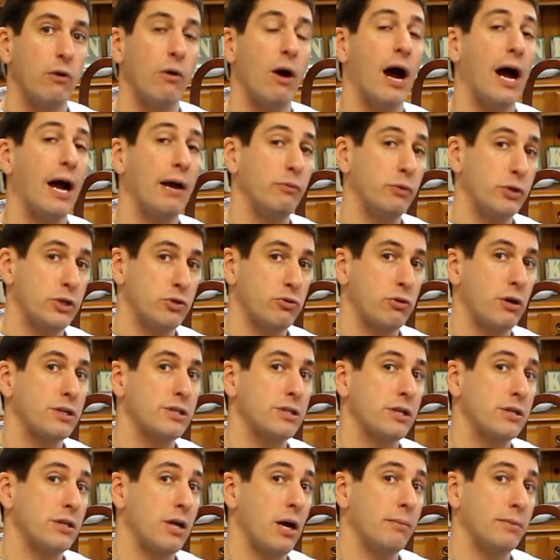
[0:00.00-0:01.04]
I would trust
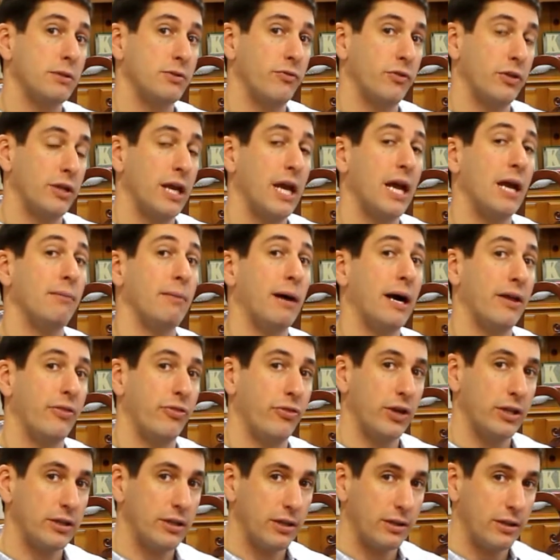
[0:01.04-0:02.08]
the Thomasville name. I
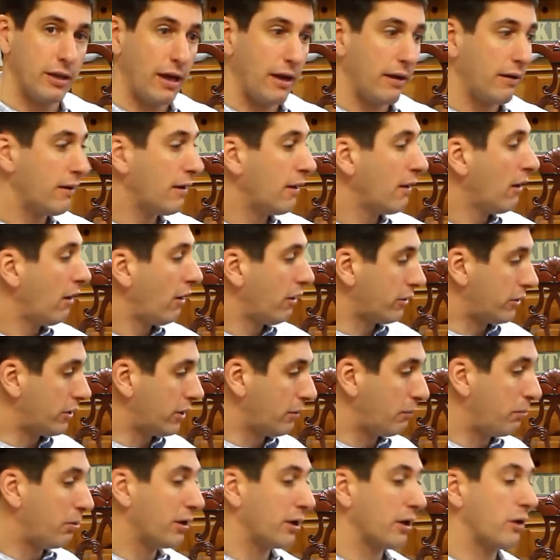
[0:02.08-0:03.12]
think that they are going to
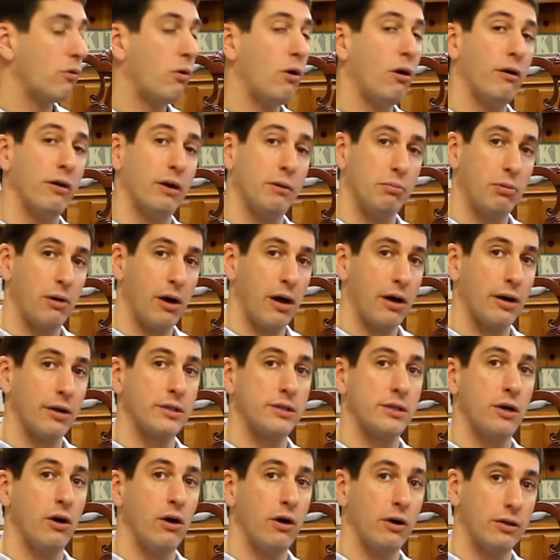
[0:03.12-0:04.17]
put a quality product
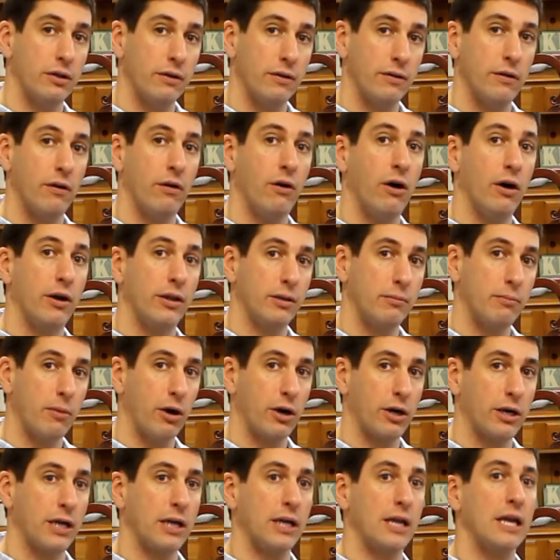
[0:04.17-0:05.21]
on the
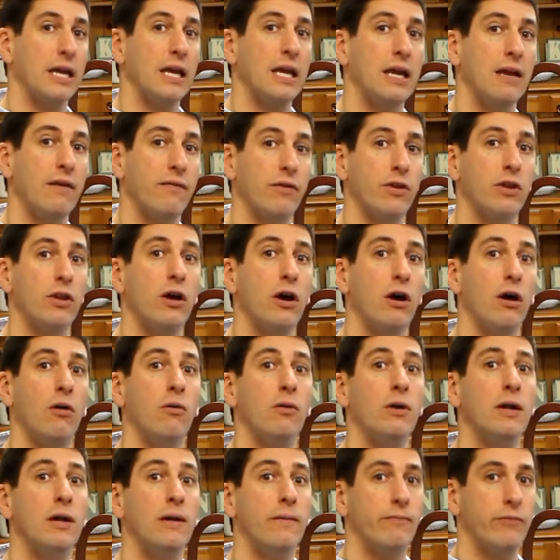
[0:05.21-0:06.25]
market, even though
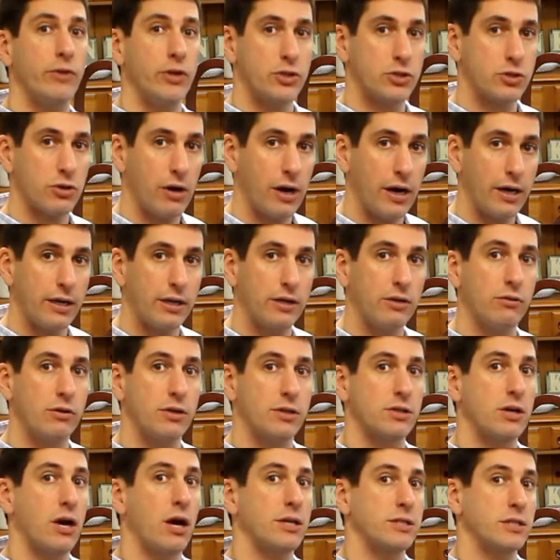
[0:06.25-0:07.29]
they're trying to do it as
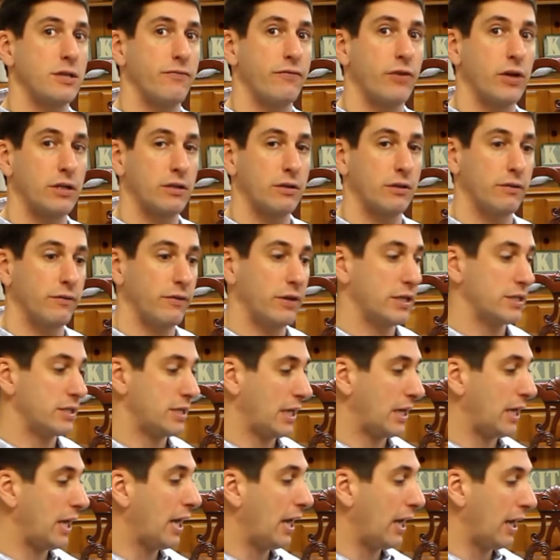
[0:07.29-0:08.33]
cost effectively as they
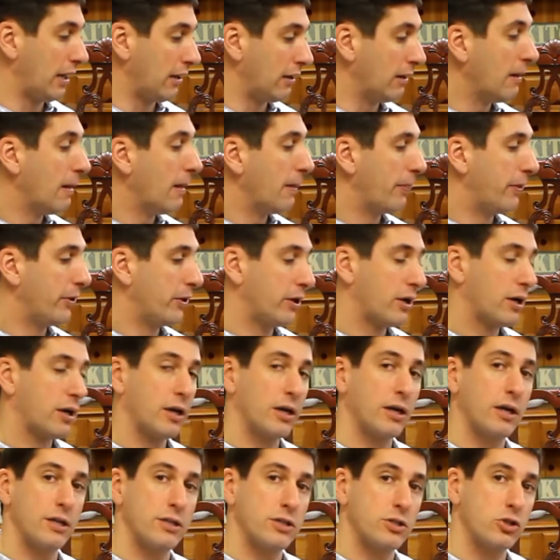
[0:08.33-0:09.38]
can. They're not going
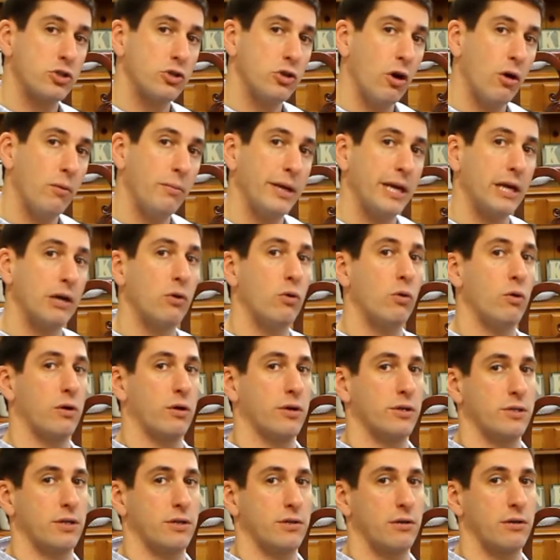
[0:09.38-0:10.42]
to cut so many
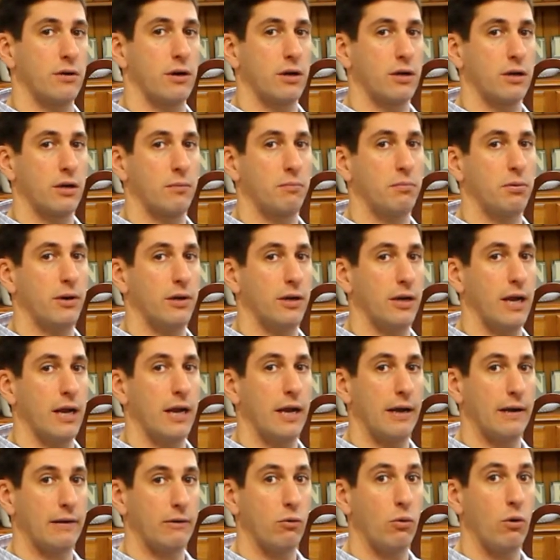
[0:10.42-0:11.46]
quarters that they're not going to put
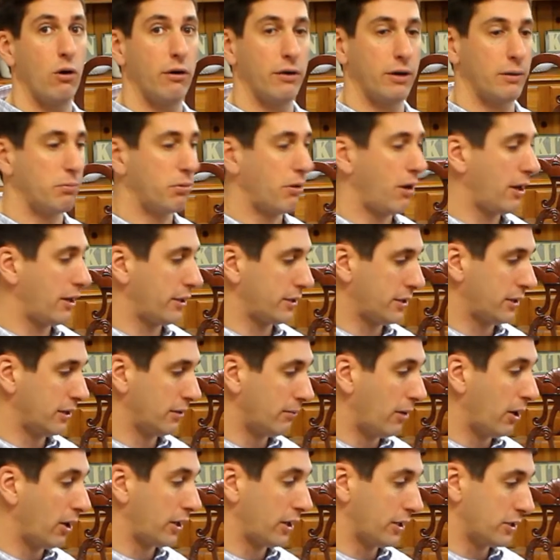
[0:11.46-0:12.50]
a quality product on the
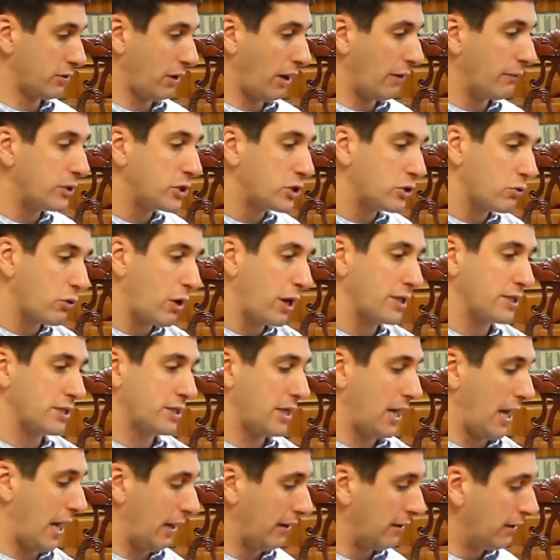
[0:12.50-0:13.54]
market. So I would trust
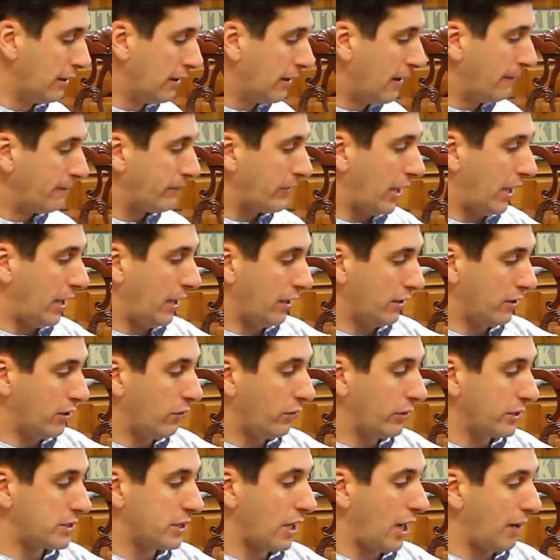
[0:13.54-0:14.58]
that,
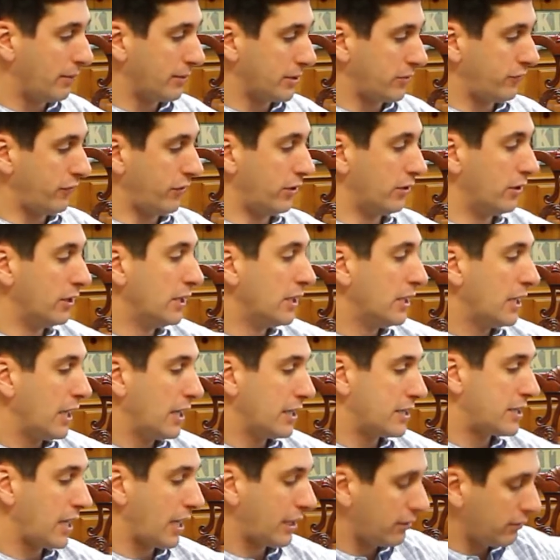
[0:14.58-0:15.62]
knowing Thomasville.
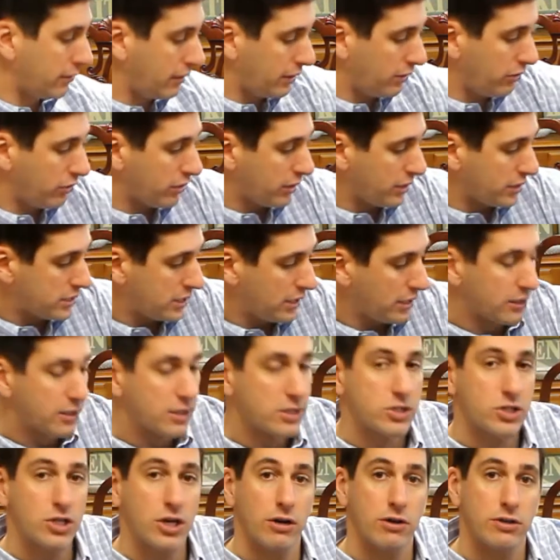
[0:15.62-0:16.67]
And secondly, you're going to see that this
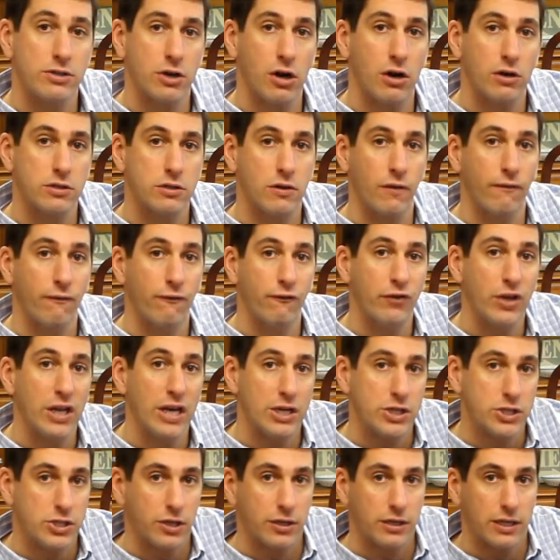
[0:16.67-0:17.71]
chair is also
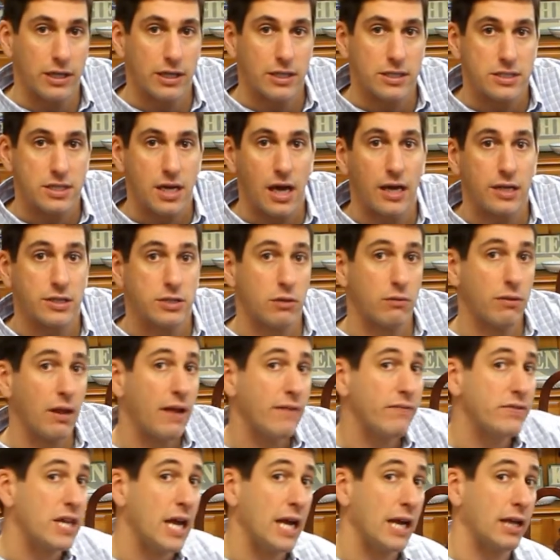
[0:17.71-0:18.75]
finished on the inside. So
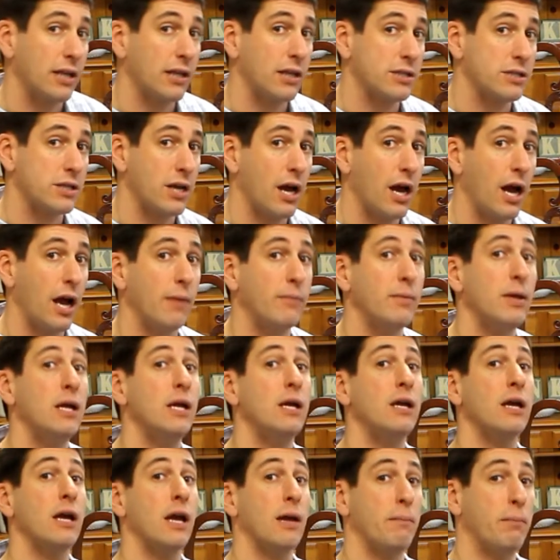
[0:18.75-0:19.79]
they've taken the time
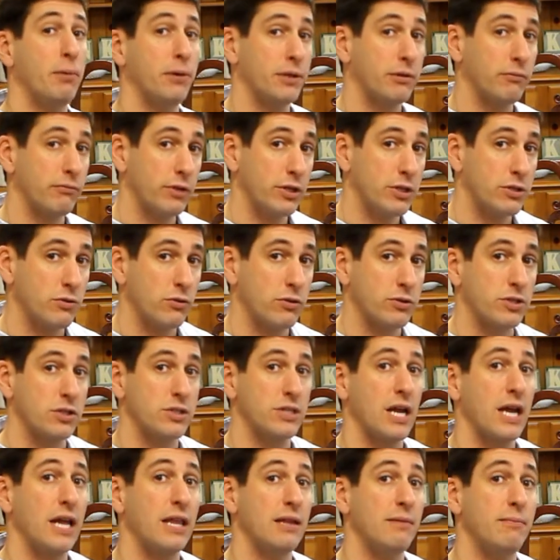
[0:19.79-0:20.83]
and put the resources
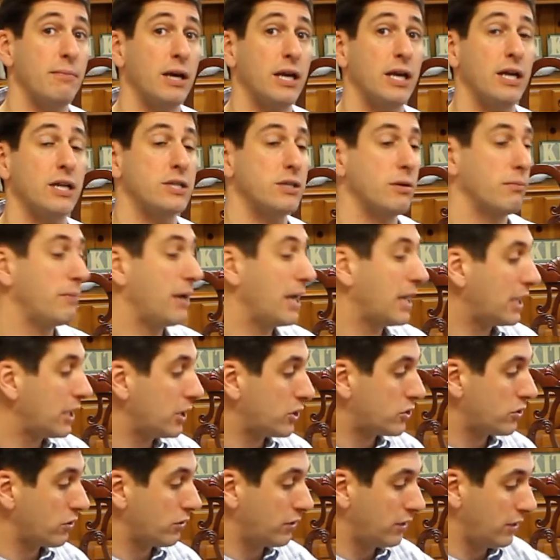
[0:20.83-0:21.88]
and the money into making
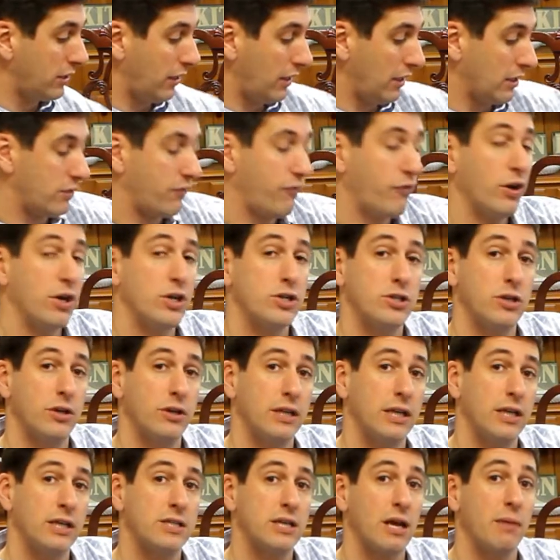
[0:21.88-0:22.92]
sure that it's finished on
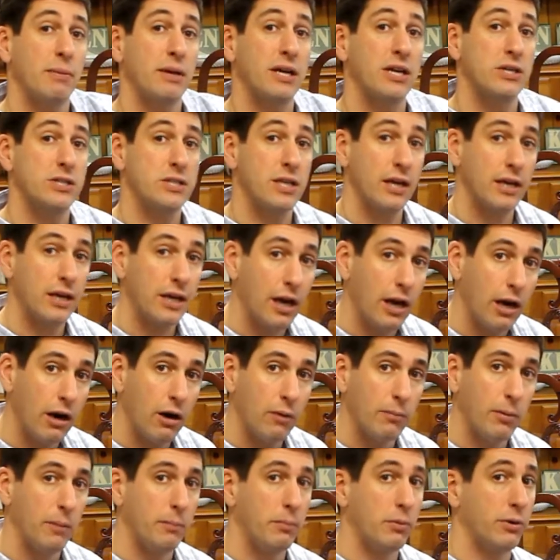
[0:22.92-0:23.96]
the inside because they care
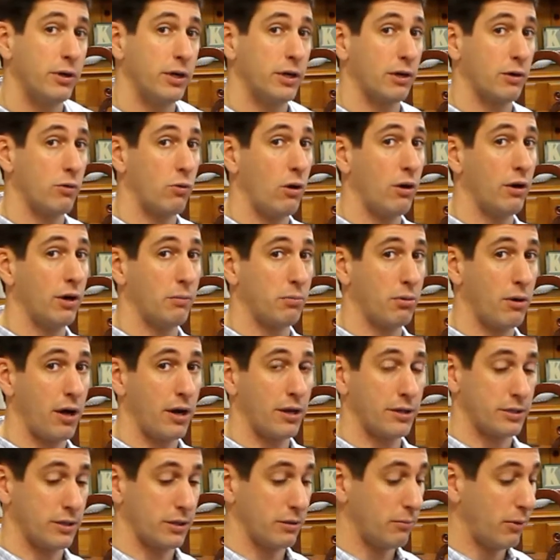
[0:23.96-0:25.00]
about putting a quality
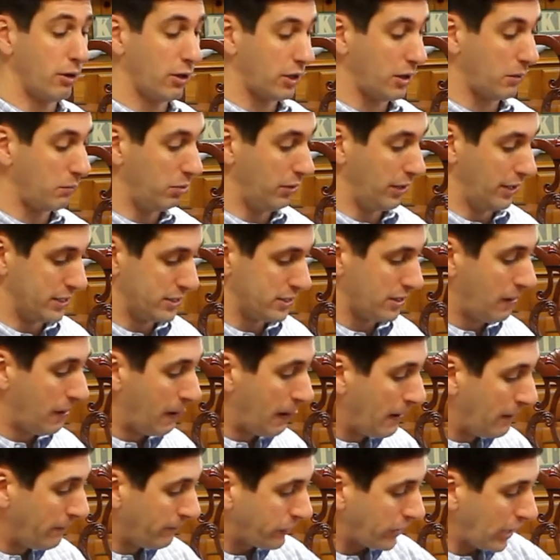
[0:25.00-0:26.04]
product on the marketplace.
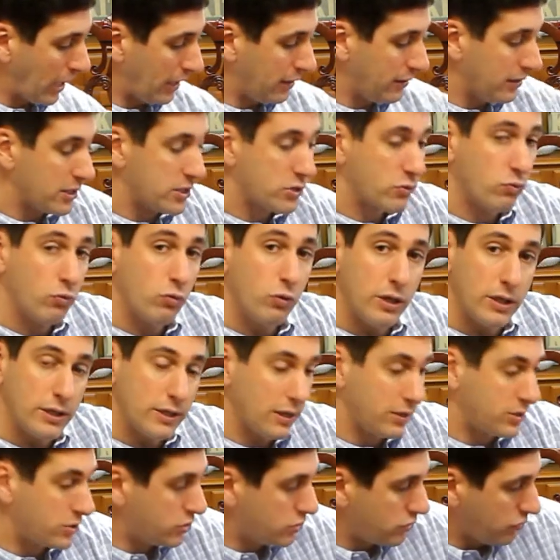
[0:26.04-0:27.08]
And this wood
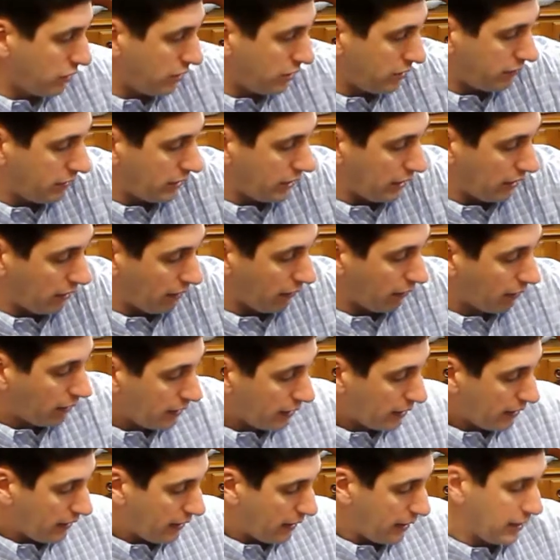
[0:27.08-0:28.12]
that's joinery here,
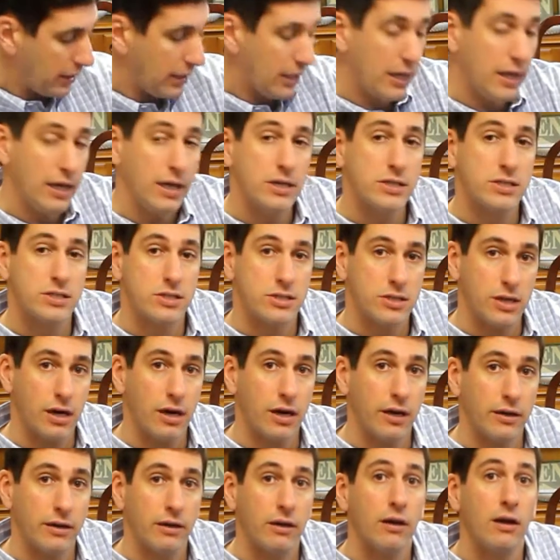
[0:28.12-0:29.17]
it is
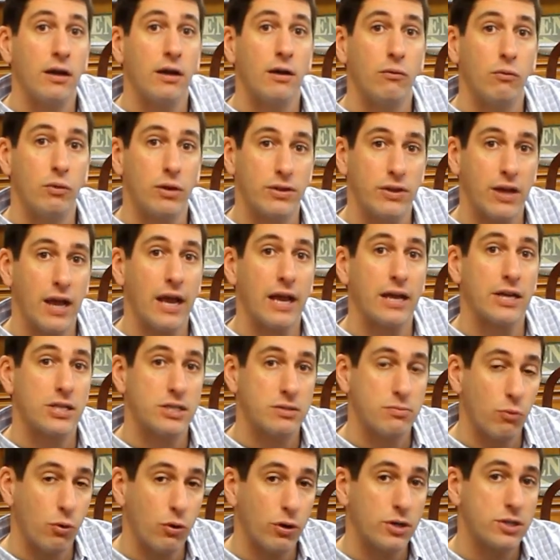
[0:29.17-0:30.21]
done with a
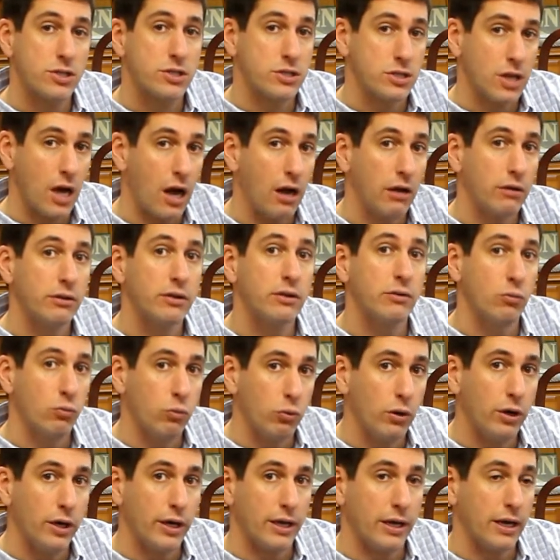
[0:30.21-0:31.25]
more solid
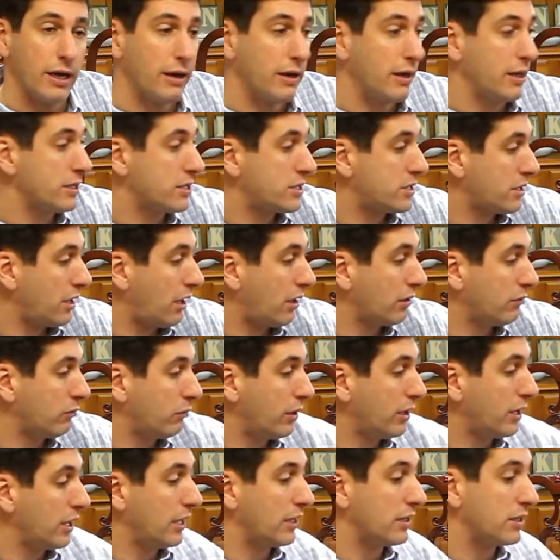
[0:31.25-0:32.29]
wood. It is solid
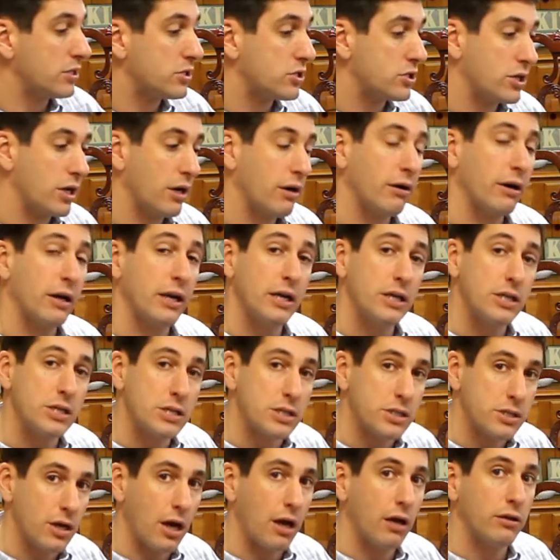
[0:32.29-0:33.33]
wood, and this chair is
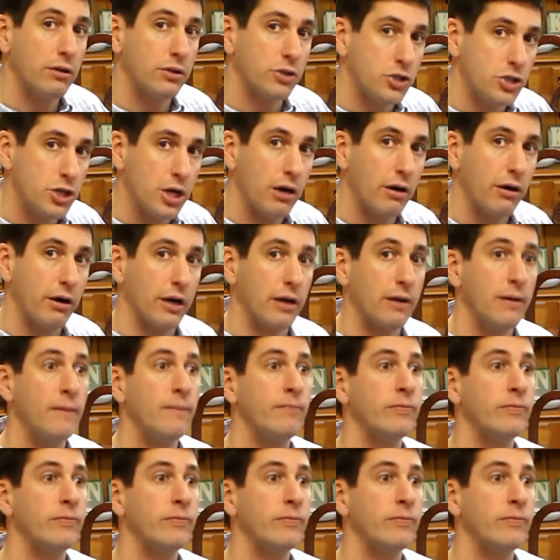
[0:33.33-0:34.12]
solid cherry.